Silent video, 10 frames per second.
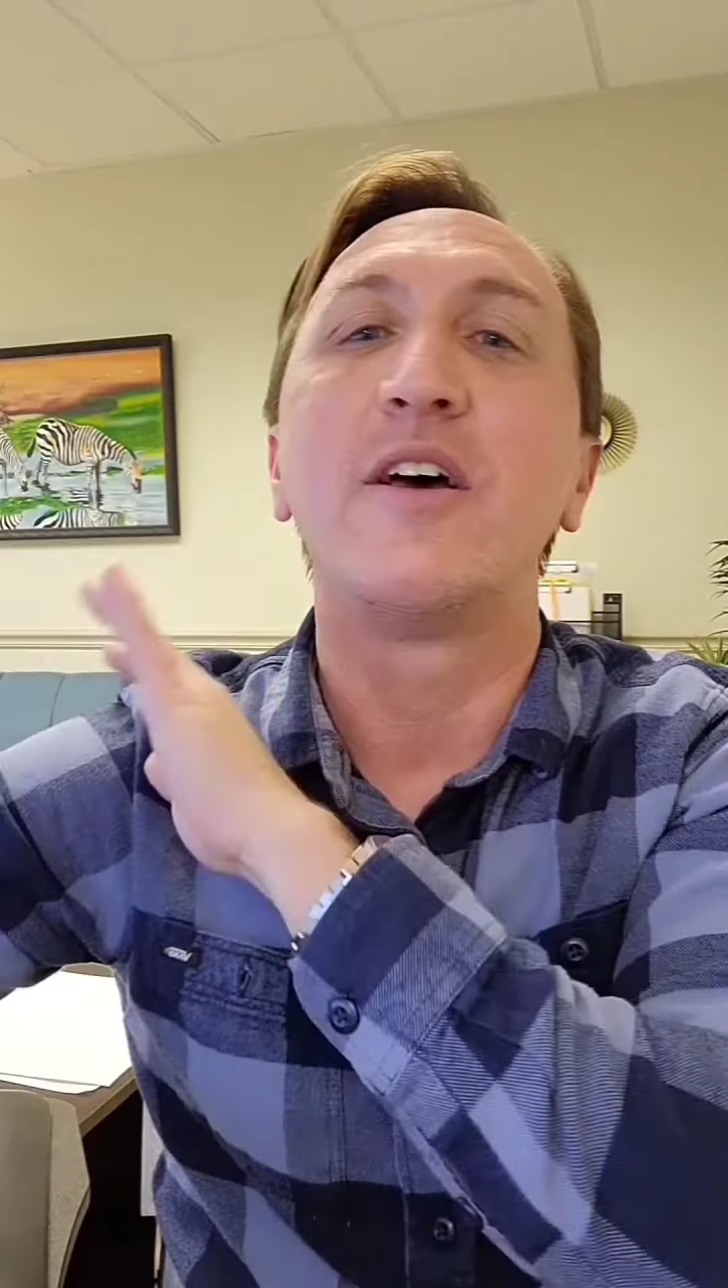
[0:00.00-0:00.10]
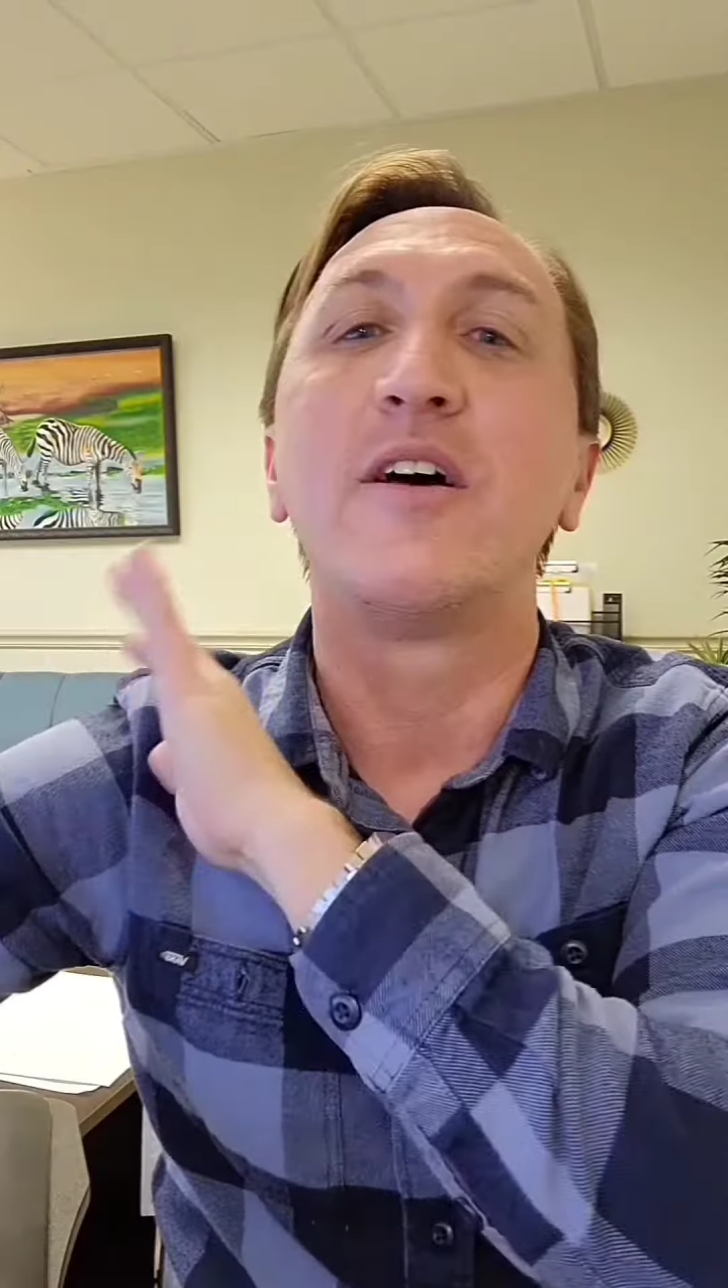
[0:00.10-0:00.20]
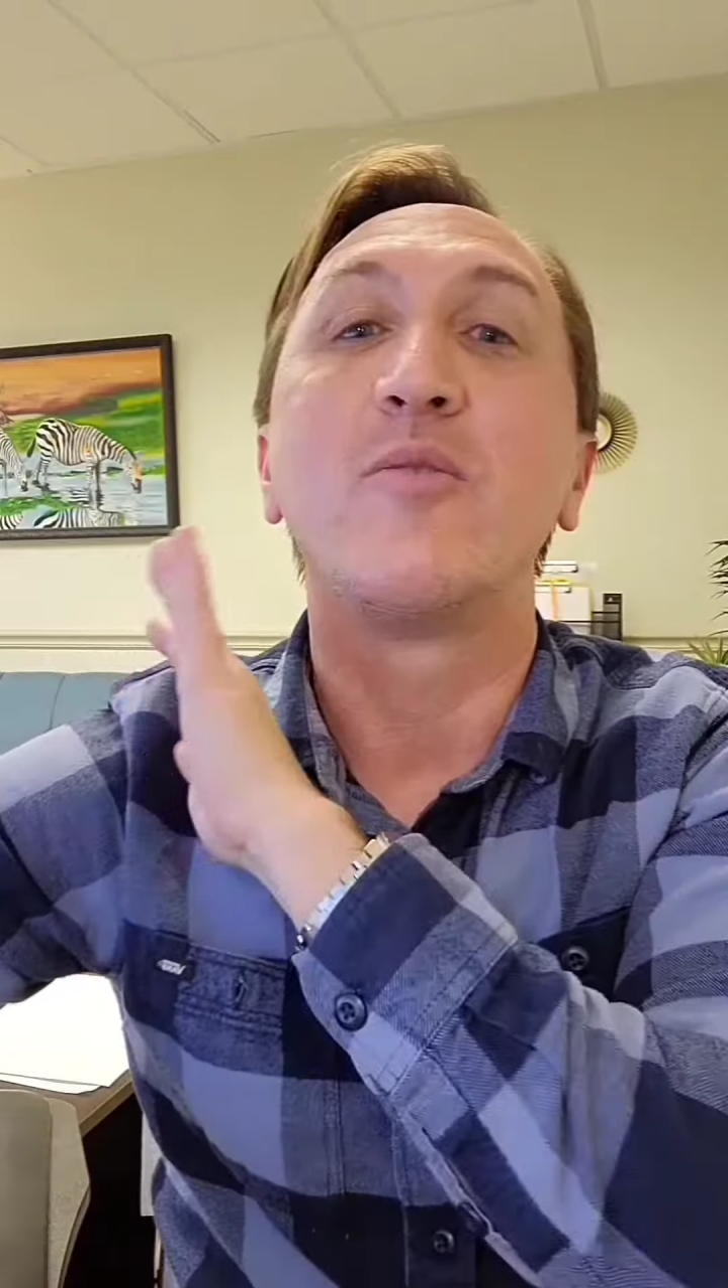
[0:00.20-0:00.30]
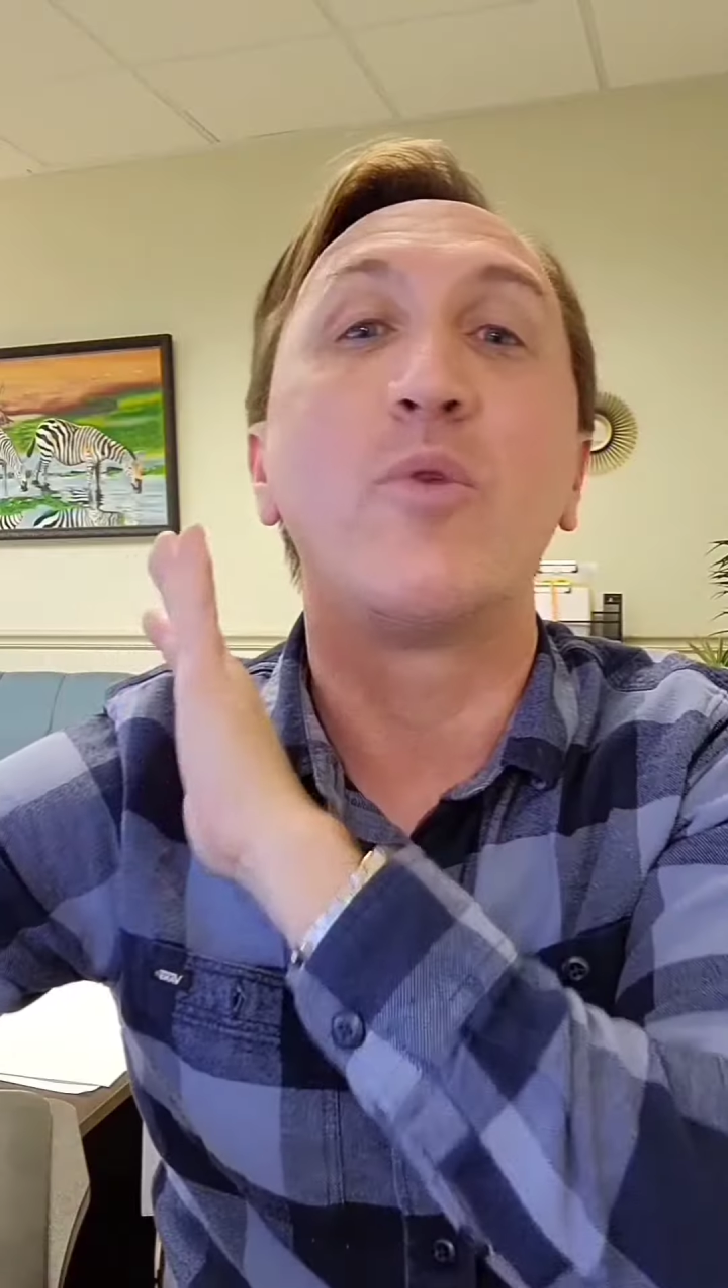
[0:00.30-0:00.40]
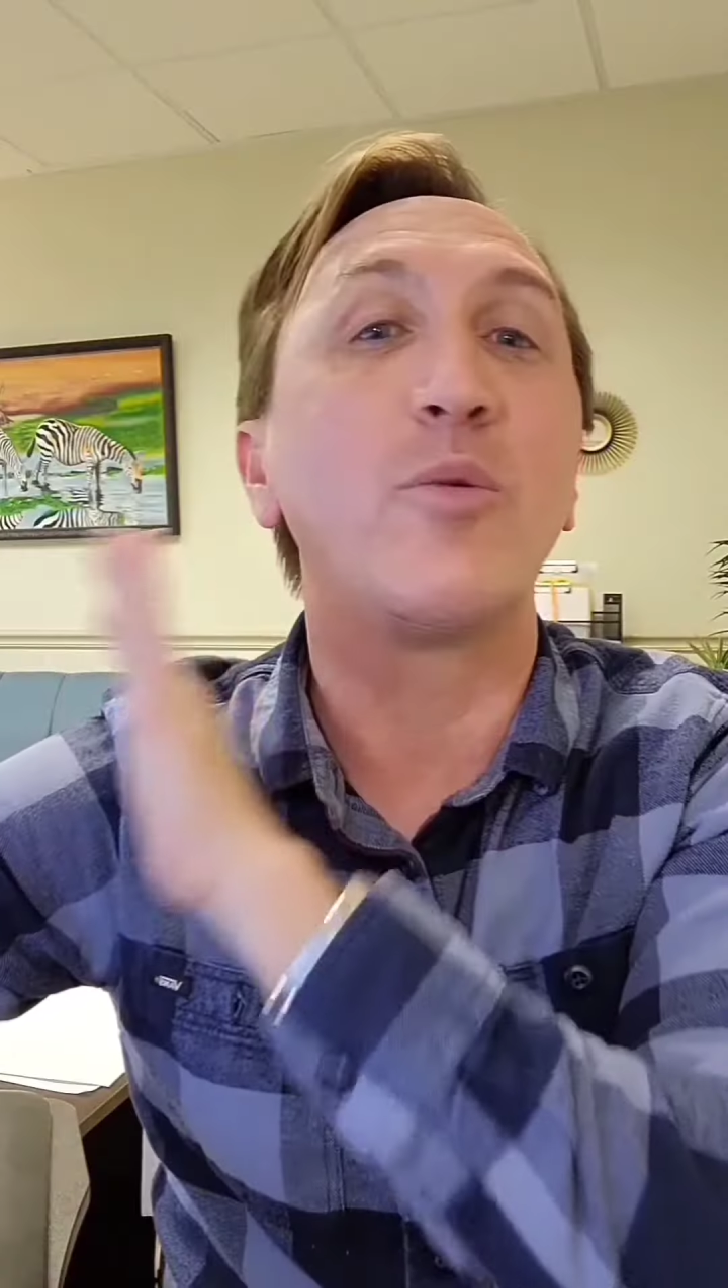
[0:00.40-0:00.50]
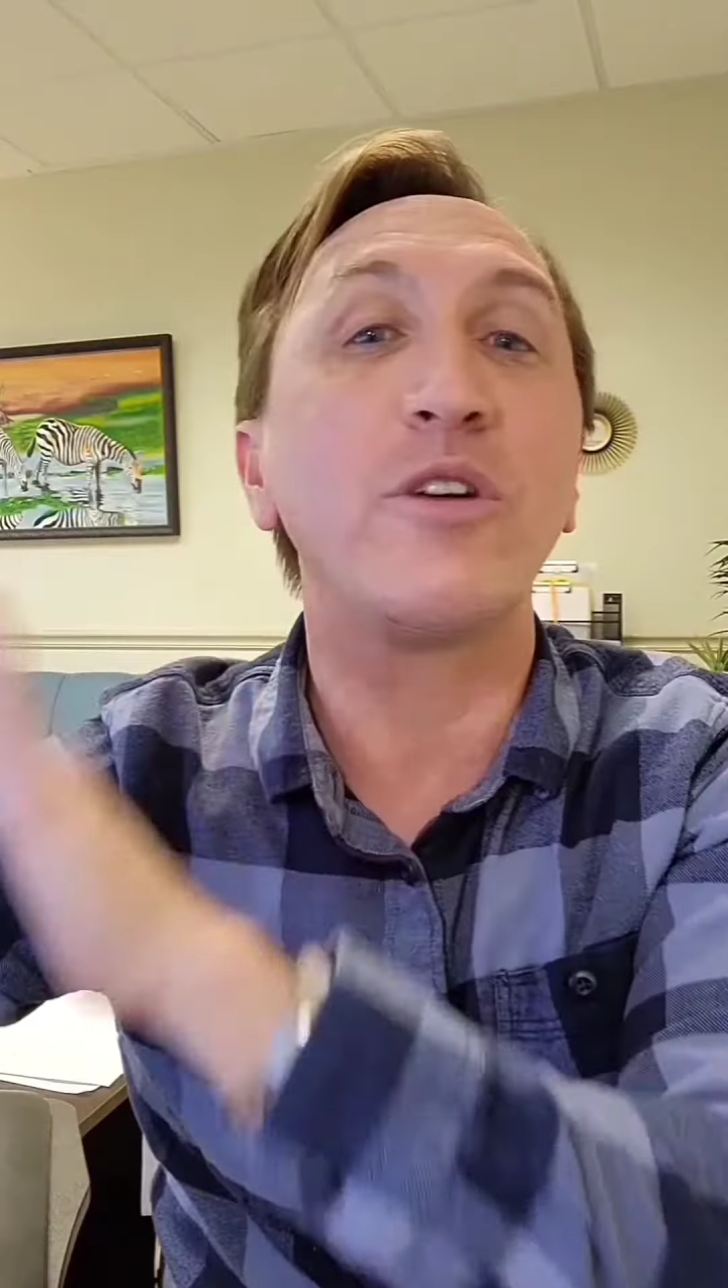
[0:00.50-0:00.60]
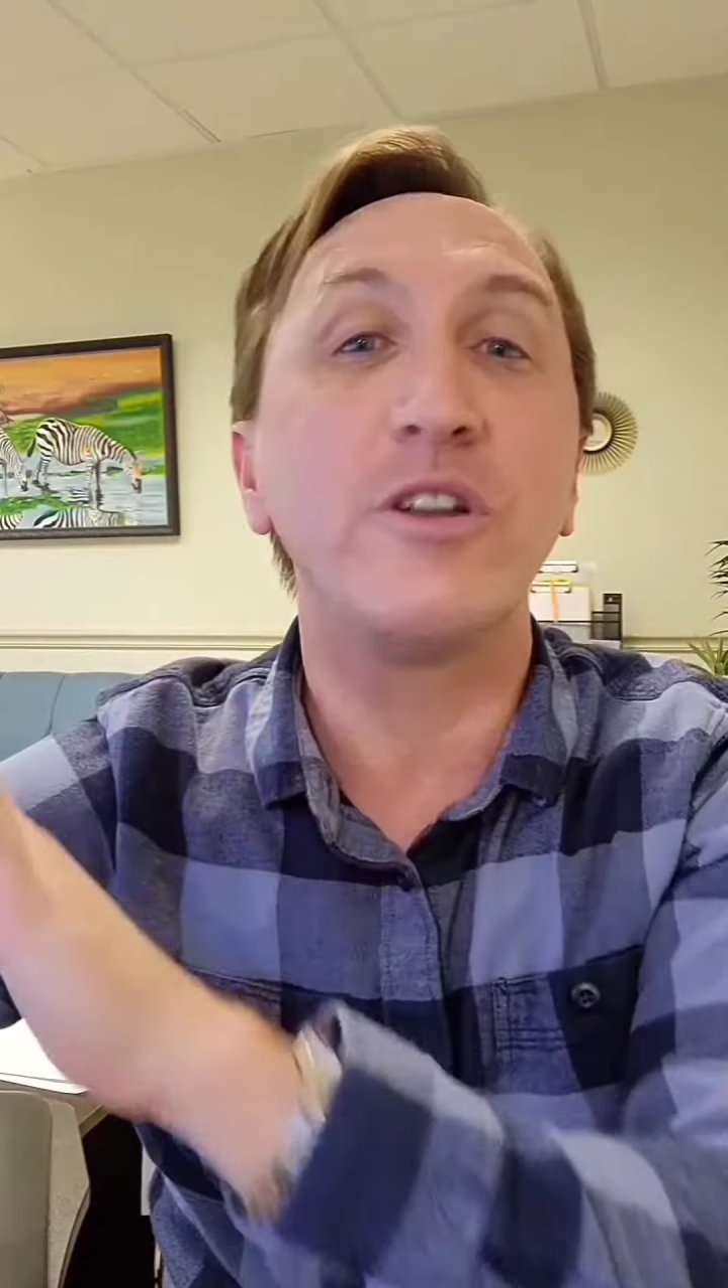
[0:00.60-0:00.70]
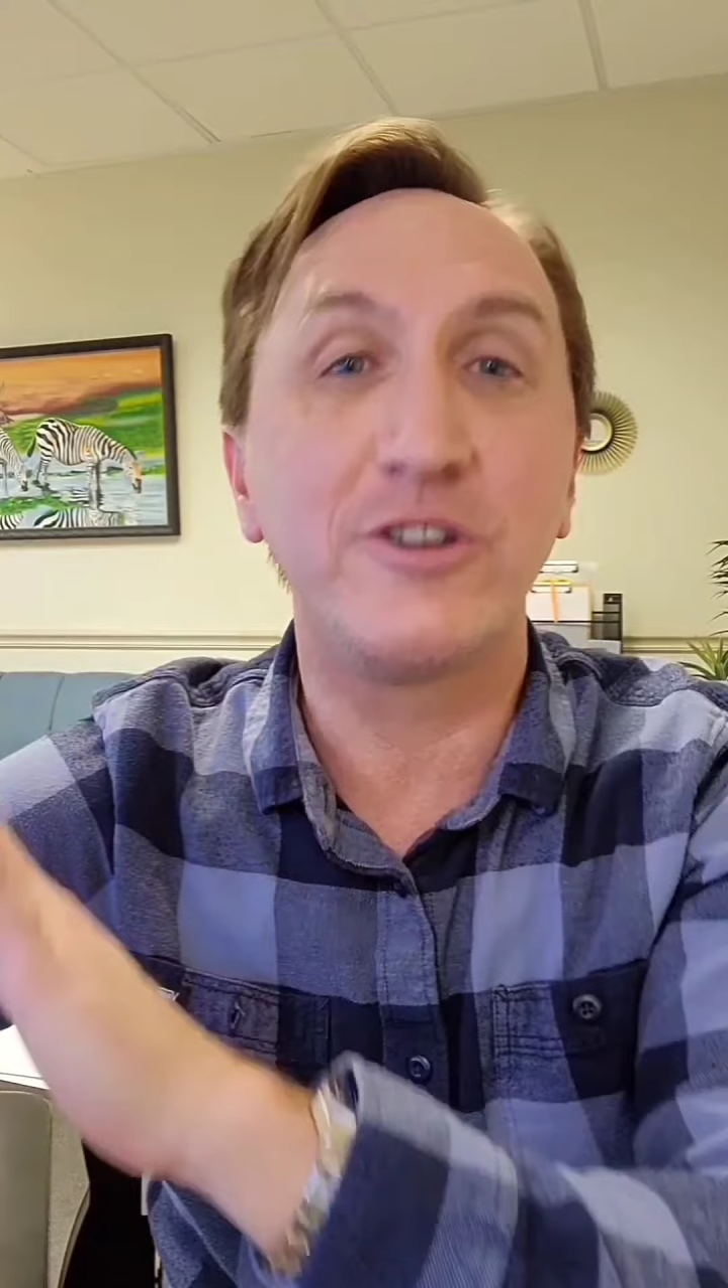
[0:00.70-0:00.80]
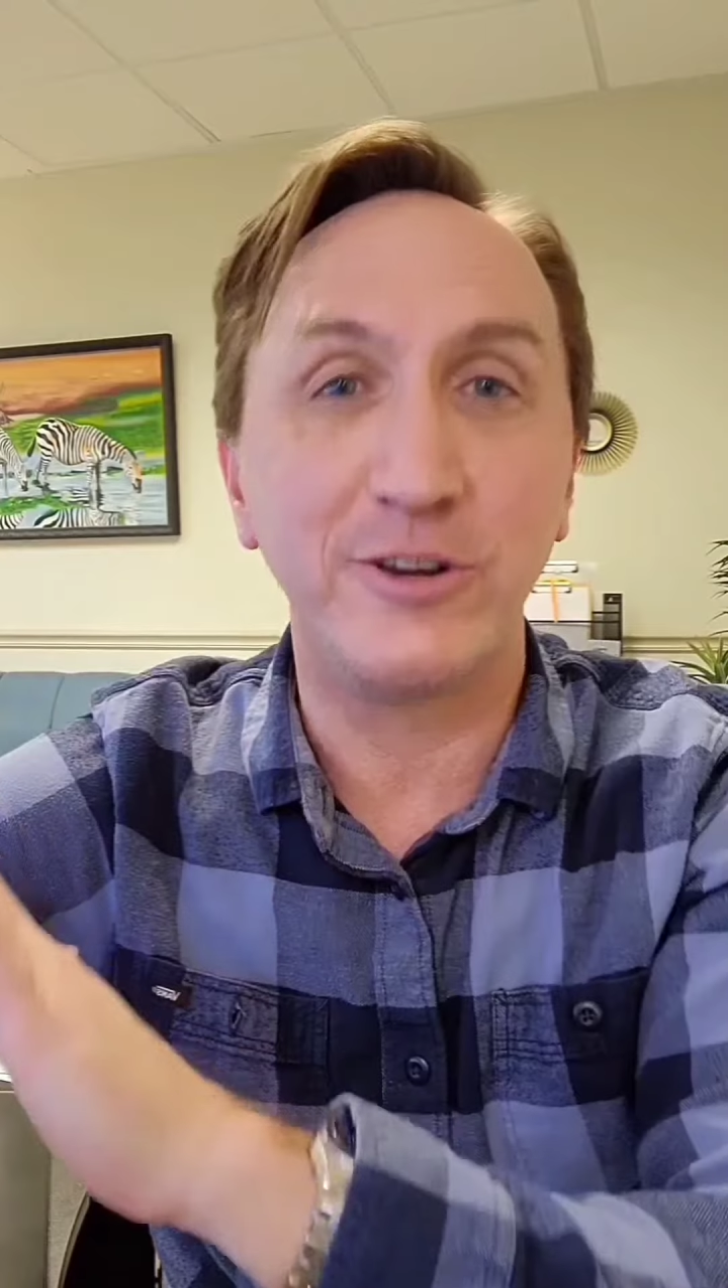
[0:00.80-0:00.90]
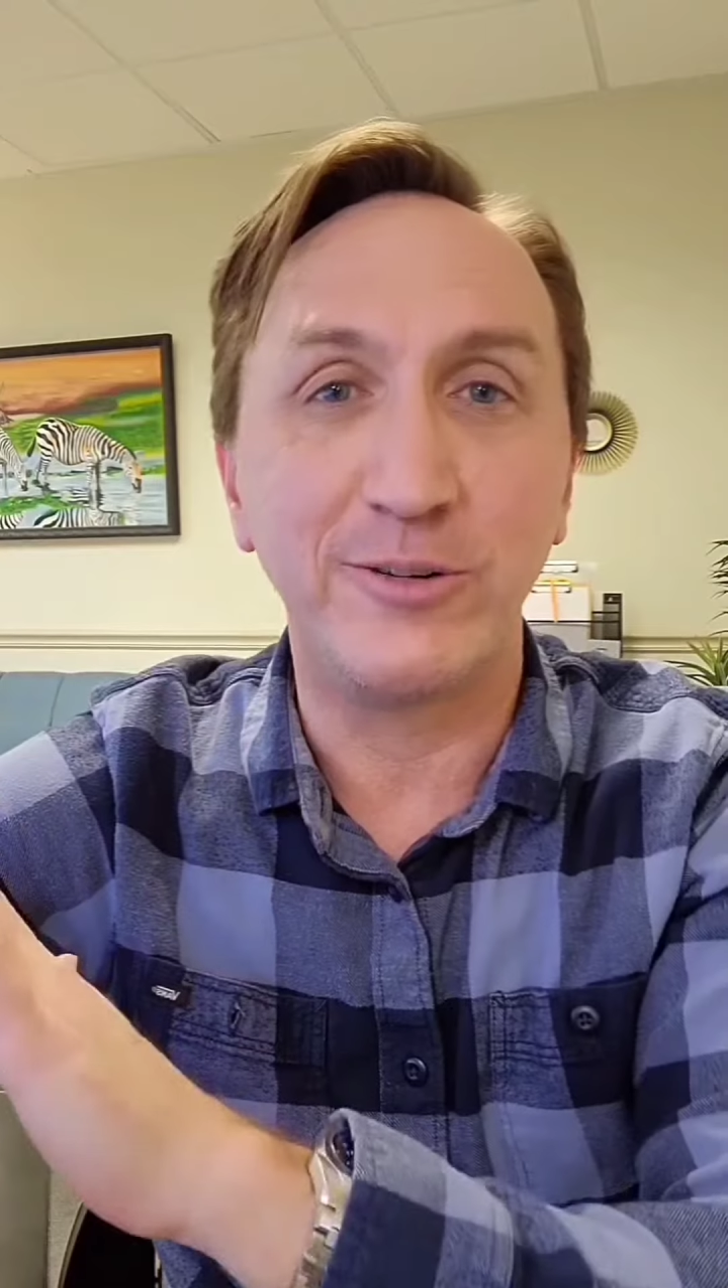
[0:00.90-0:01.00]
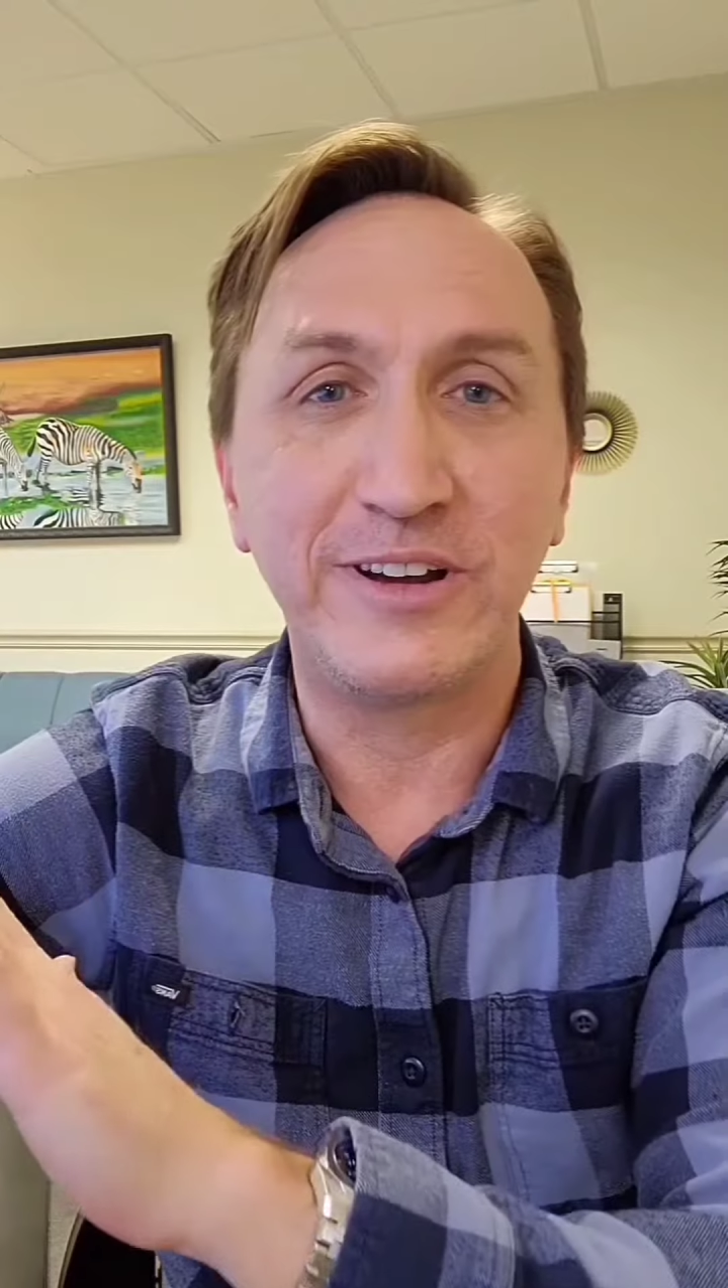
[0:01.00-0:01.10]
What we're going to do